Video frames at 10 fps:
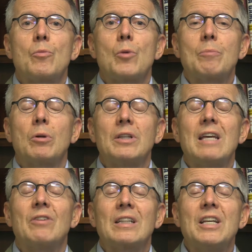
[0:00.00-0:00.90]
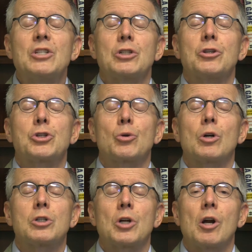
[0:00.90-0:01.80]
we believe, at least in the
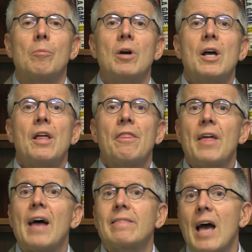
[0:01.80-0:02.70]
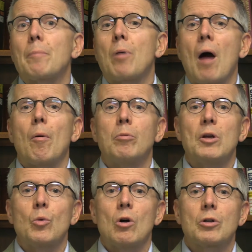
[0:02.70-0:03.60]
short term, that that probably
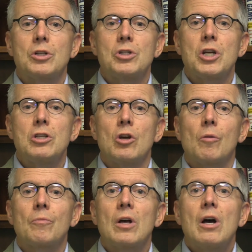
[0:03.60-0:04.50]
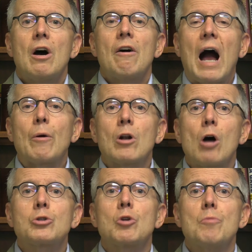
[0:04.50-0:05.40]
will continue. I would
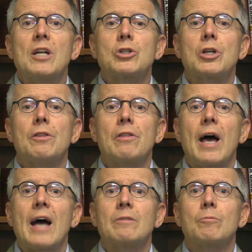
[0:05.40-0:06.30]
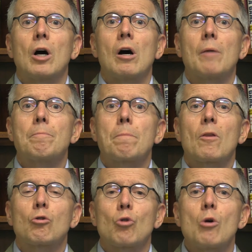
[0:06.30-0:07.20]
also mention that
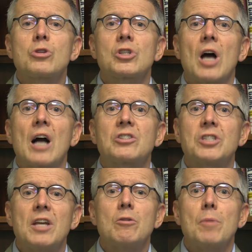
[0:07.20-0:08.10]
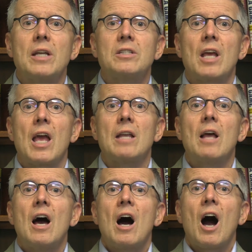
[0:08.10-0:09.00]
growth stocks tend to maintain
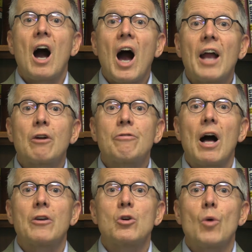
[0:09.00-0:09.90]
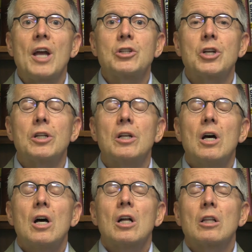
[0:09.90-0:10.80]
a higher valuation,
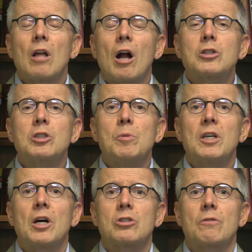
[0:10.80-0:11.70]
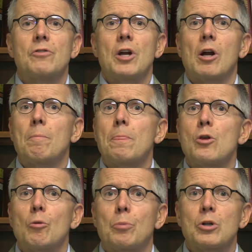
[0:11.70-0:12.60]
largely because of their
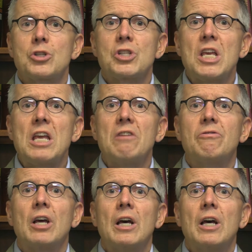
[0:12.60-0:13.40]
perceived